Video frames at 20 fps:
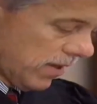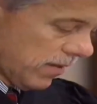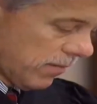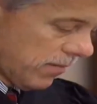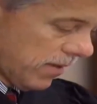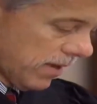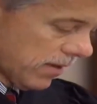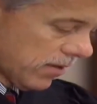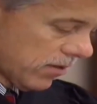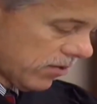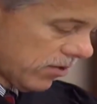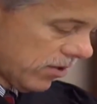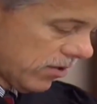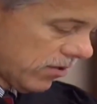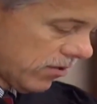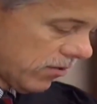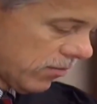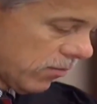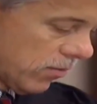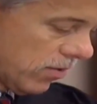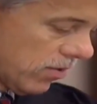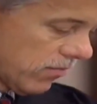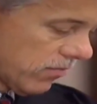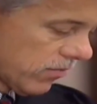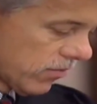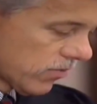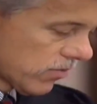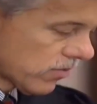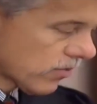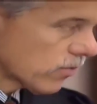They try you, and if you're
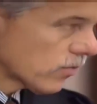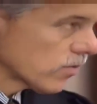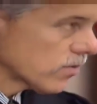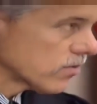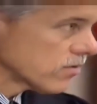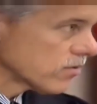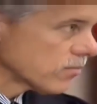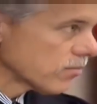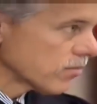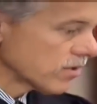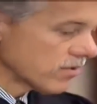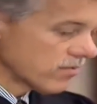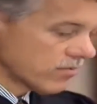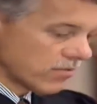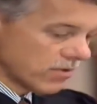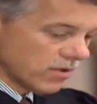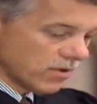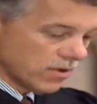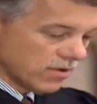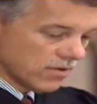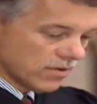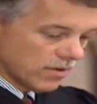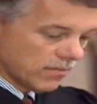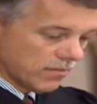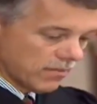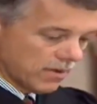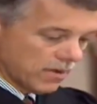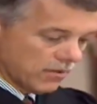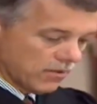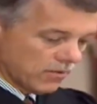weak, well, then they're going to keep
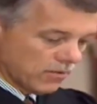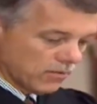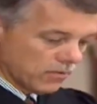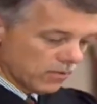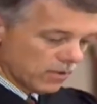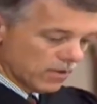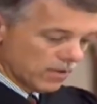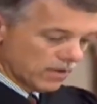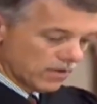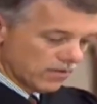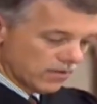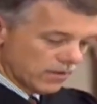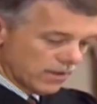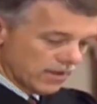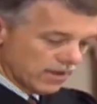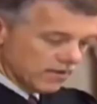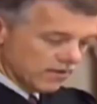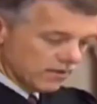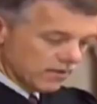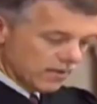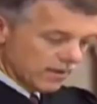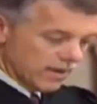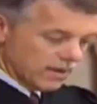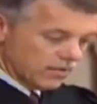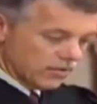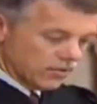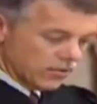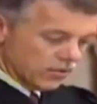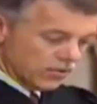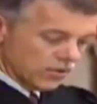trying you. But mm-hmm. if you stand up
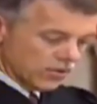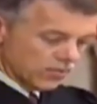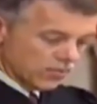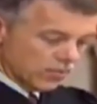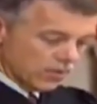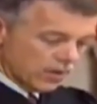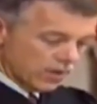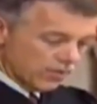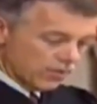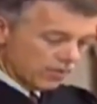for yourself,